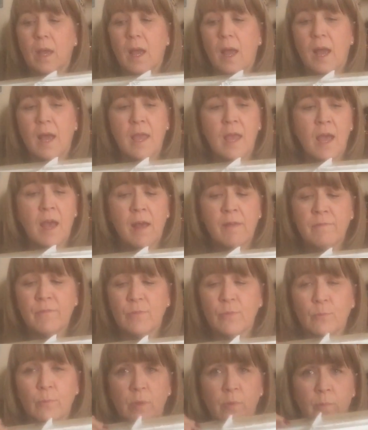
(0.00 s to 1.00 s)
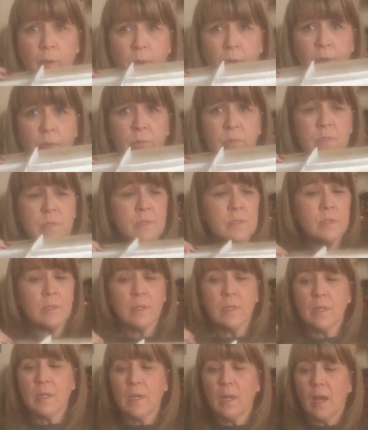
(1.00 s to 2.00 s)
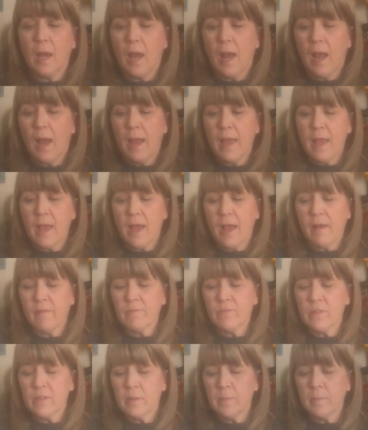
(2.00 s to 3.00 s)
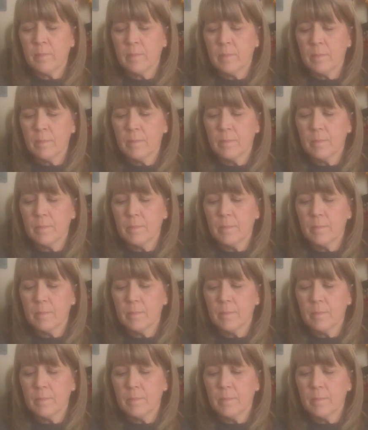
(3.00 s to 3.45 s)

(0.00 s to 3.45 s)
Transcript: I have 3 rows. I have them,